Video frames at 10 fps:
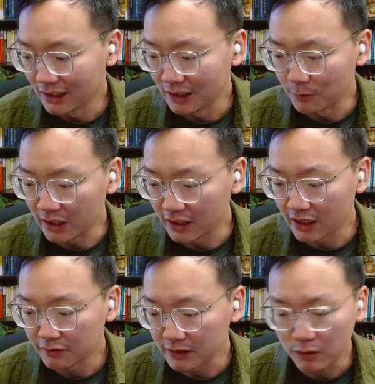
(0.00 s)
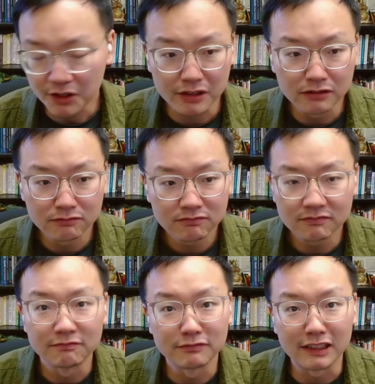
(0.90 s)
when I have a
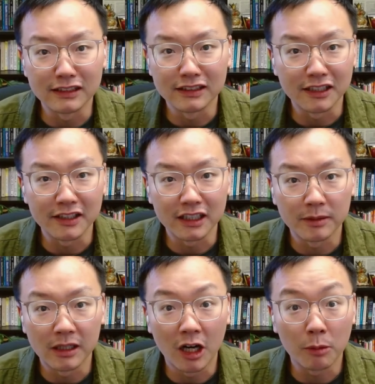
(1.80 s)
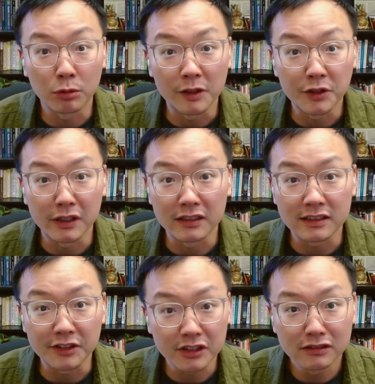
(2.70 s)
question, then I think about
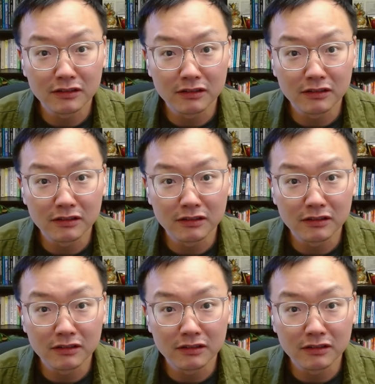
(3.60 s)
operationalization,